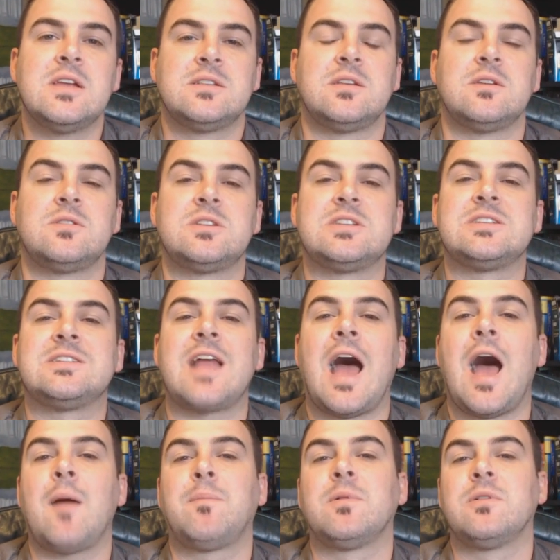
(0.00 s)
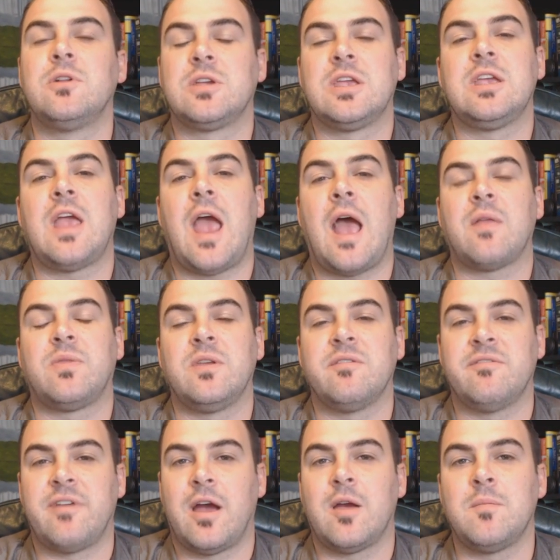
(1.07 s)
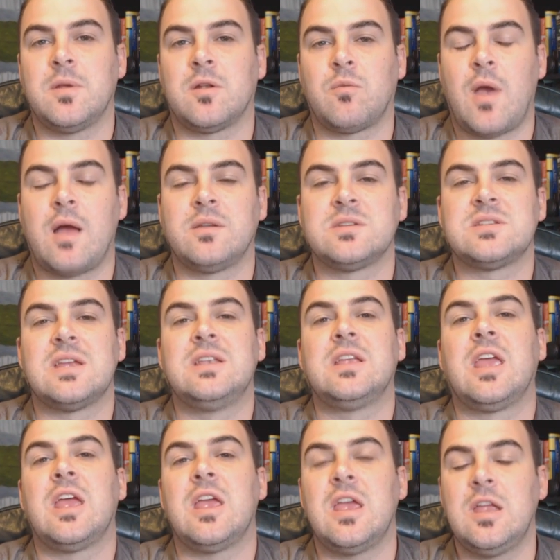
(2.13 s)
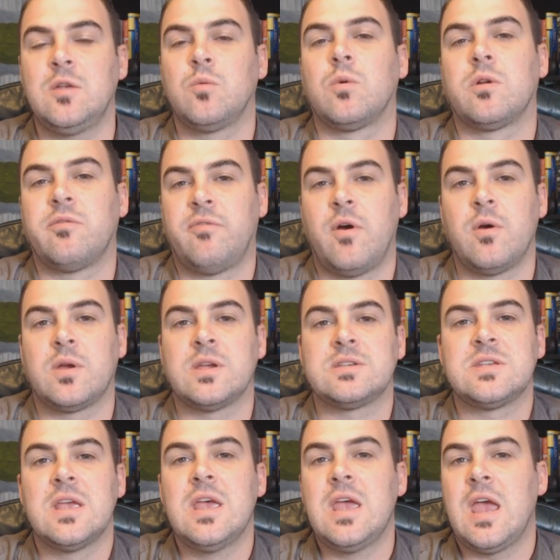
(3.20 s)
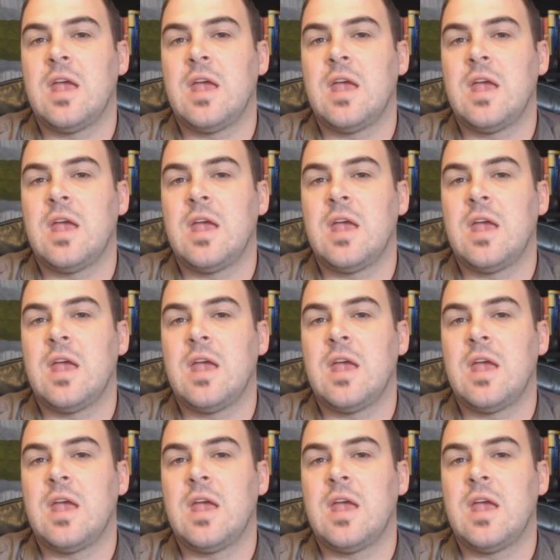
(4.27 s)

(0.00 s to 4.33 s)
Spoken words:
to stop looking at the environment around us and to get inward focused.